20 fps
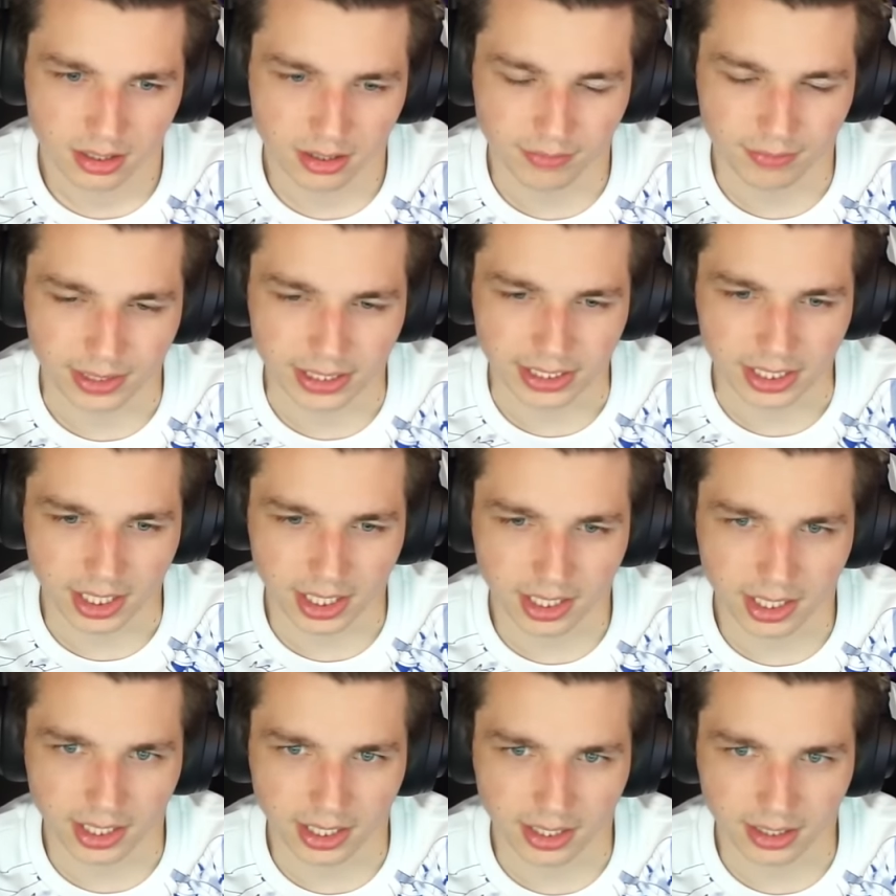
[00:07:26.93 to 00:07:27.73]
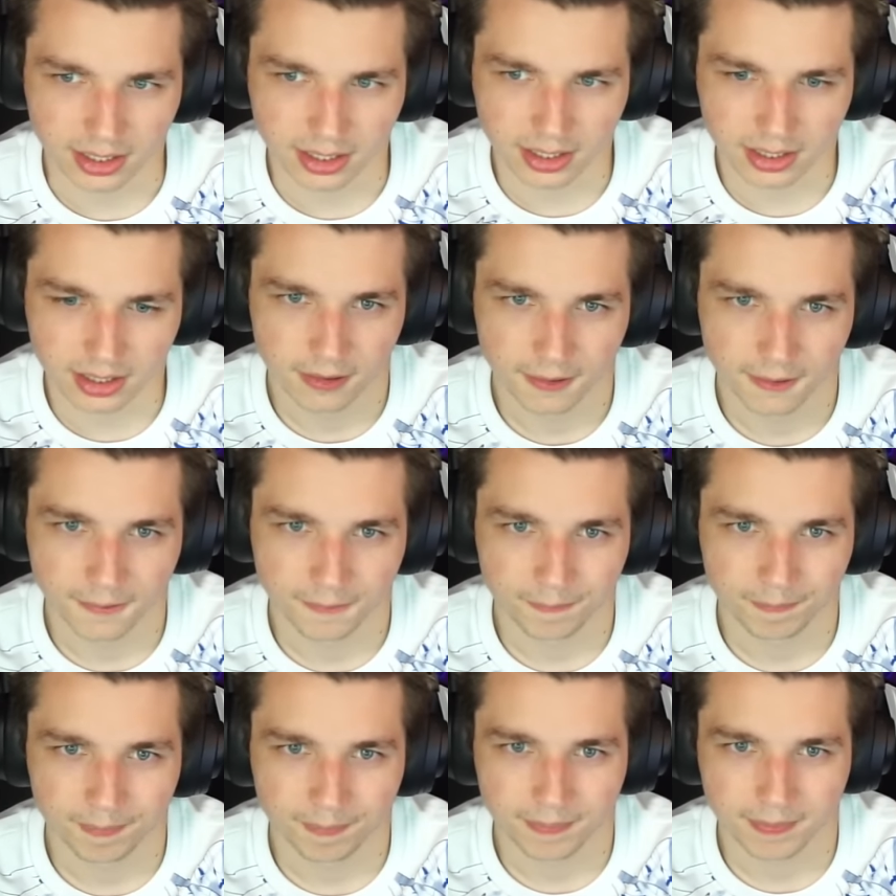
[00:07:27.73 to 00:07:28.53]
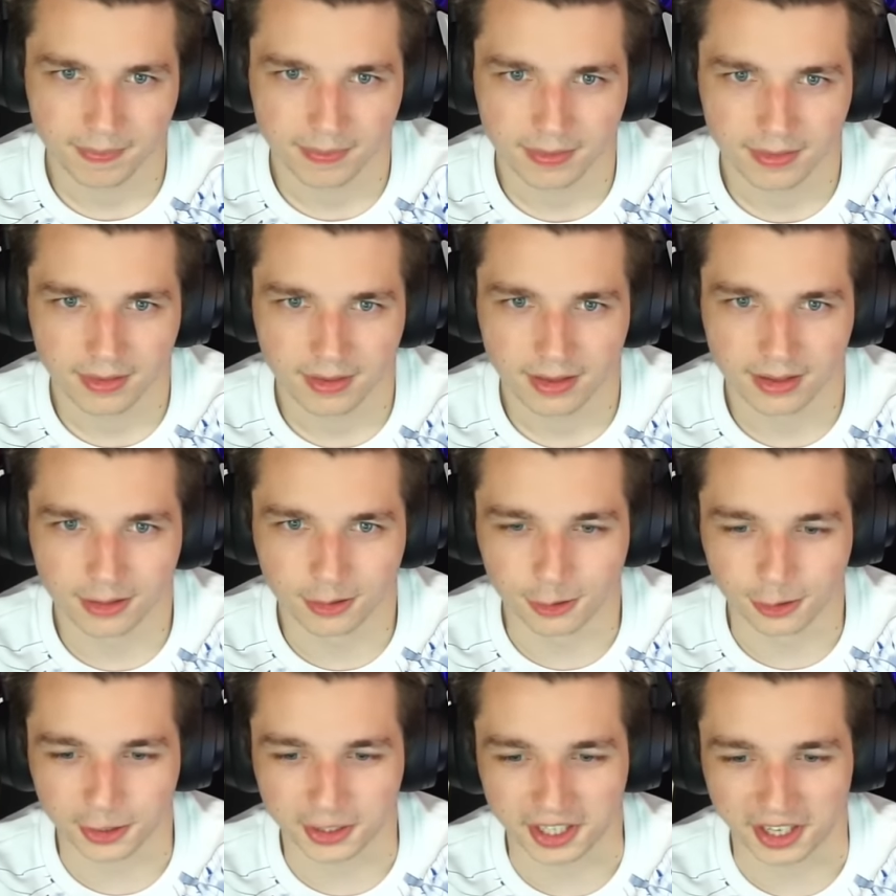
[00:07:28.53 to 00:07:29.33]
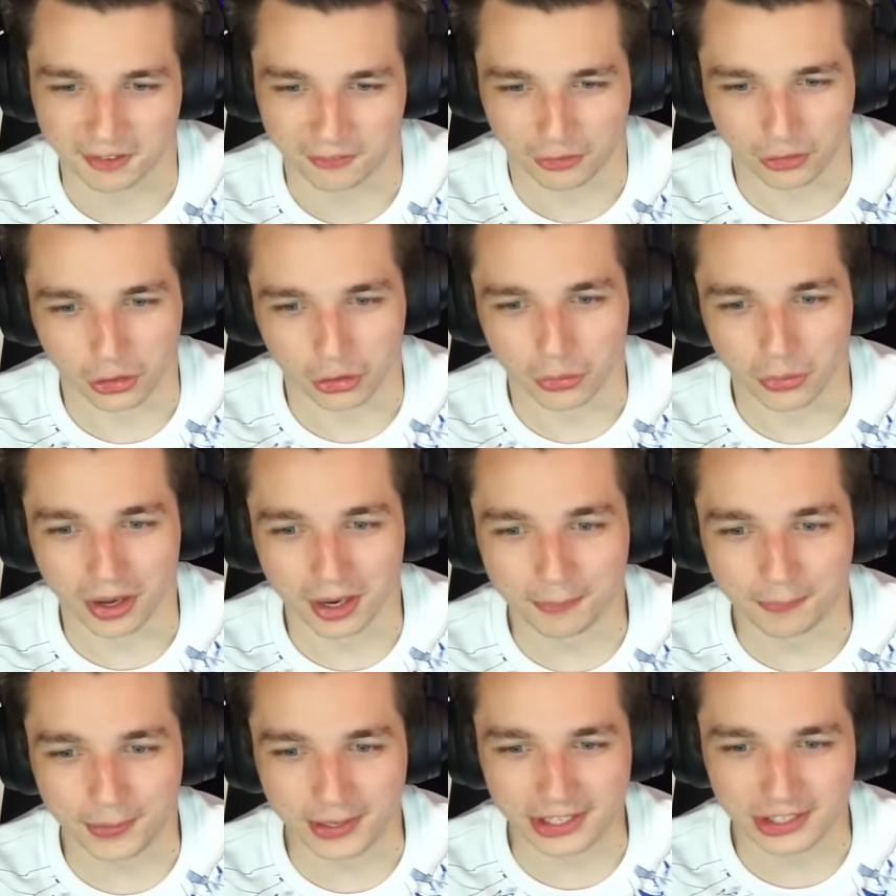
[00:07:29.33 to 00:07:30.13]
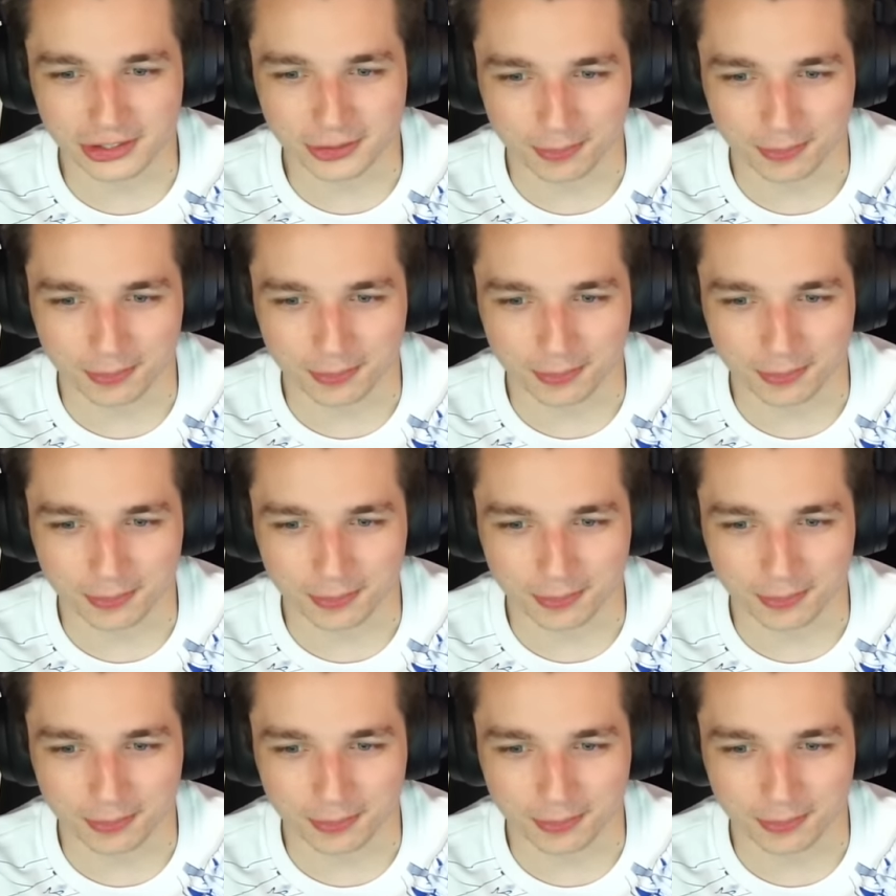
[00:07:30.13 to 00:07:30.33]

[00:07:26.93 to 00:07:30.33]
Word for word: Beginning. Looking for the One Piece,